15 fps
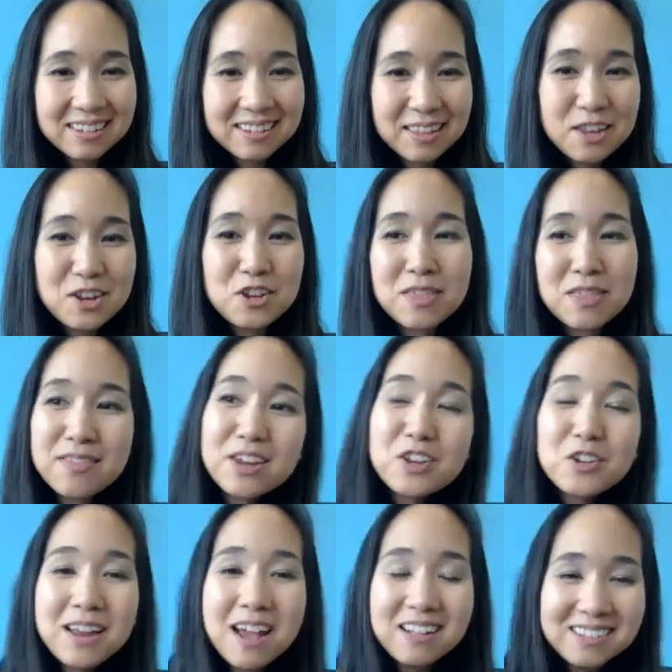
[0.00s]
And then you
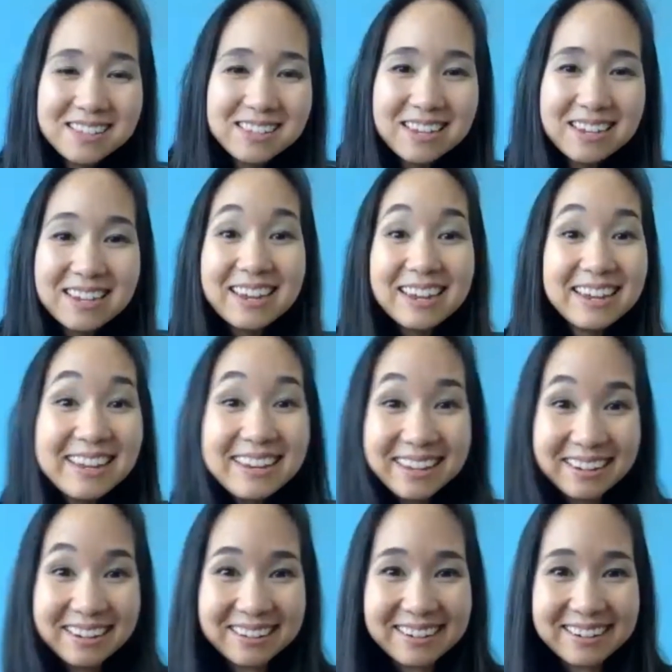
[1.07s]
can heli ski in
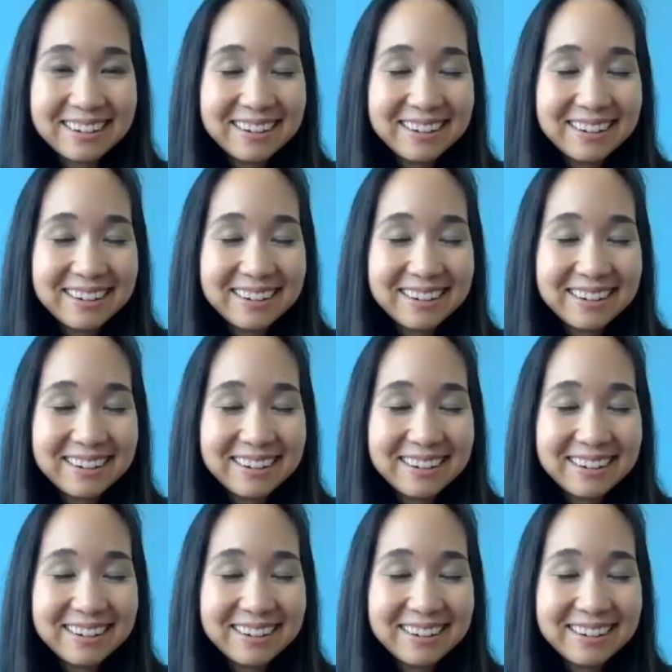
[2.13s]
Italy.